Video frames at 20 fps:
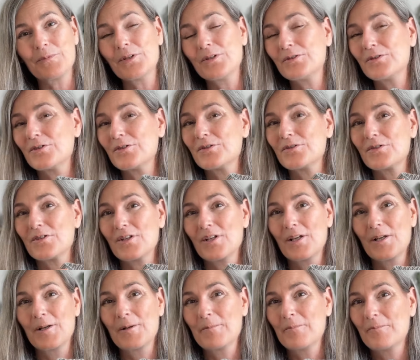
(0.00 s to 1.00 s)
You just
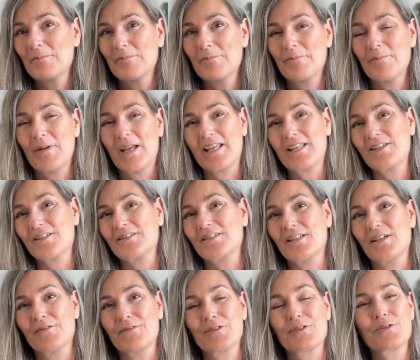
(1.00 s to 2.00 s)
make
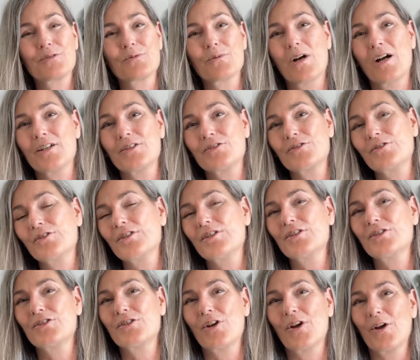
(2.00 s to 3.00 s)
yourself a swatch to
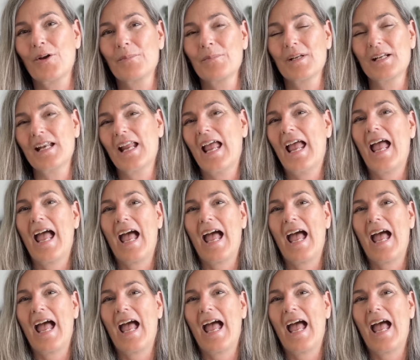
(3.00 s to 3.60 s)
determine